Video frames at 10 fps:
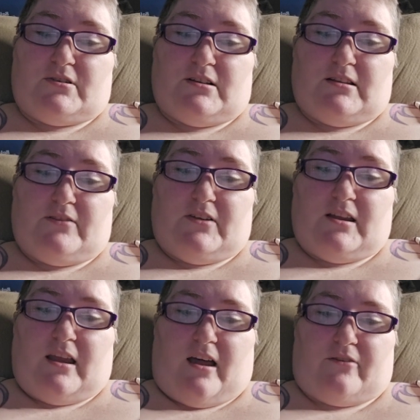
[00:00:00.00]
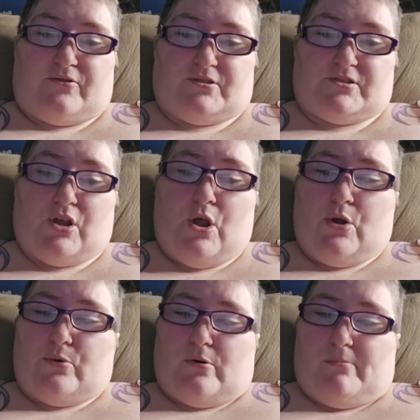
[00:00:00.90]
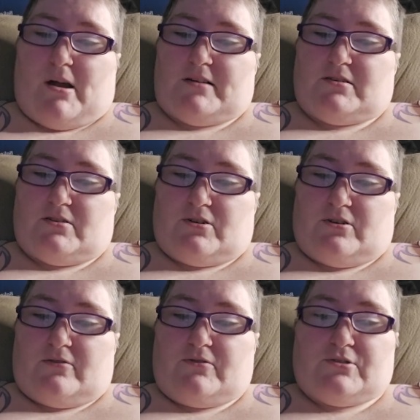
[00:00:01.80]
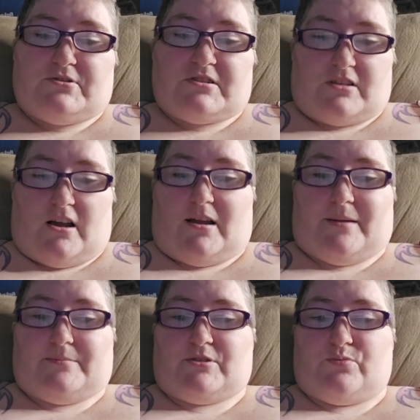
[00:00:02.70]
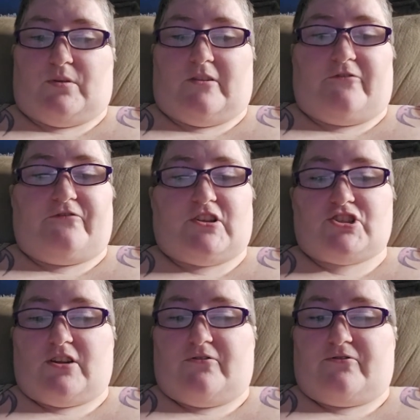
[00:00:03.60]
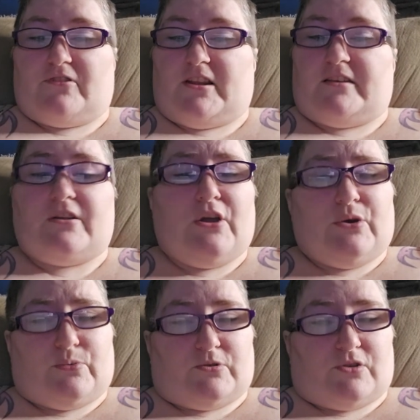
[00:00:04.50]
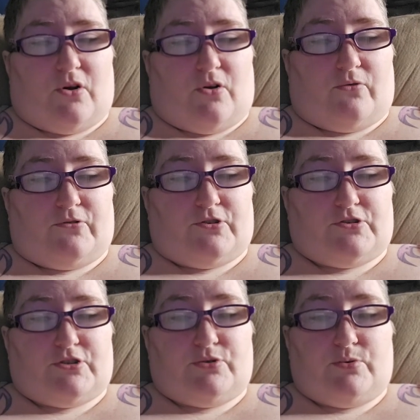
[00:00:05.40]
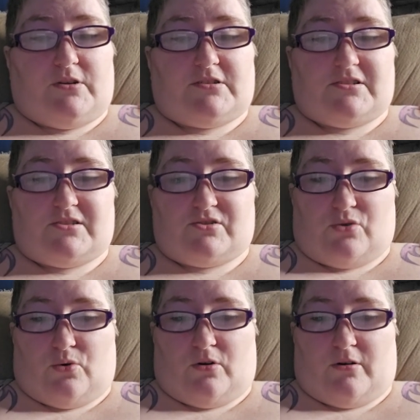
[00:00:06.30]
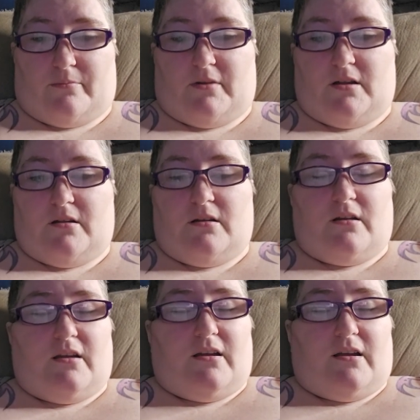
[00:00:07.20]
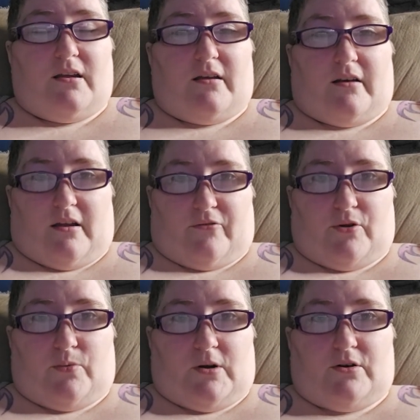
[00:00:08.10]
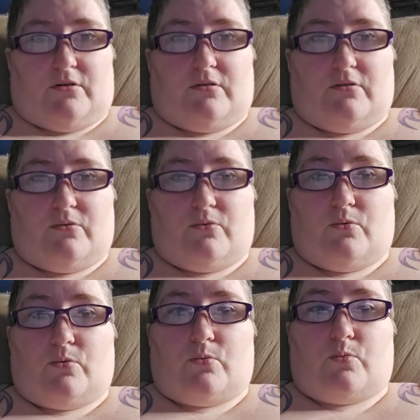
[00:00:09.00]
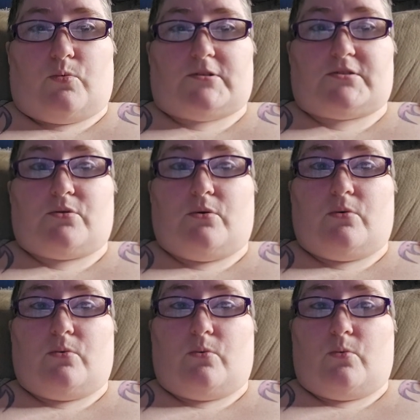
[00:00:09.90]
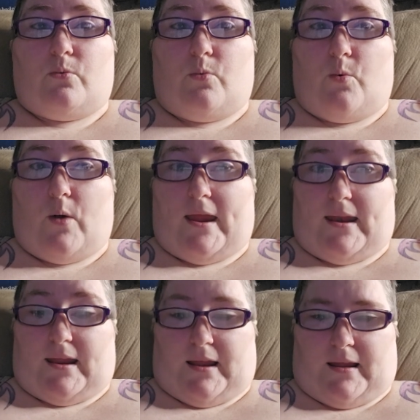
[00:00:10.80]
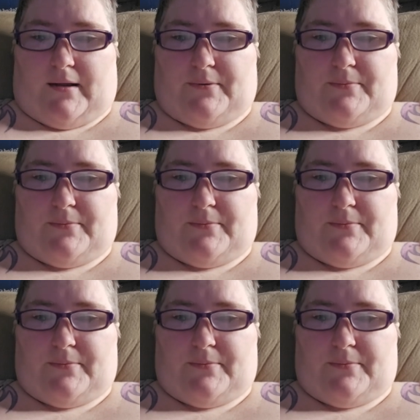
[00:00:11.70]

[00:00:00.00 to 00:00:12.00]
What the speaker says: in the living caverns reminded her of those times when the fishing fleet was overdue in a storm and everyone was waiting.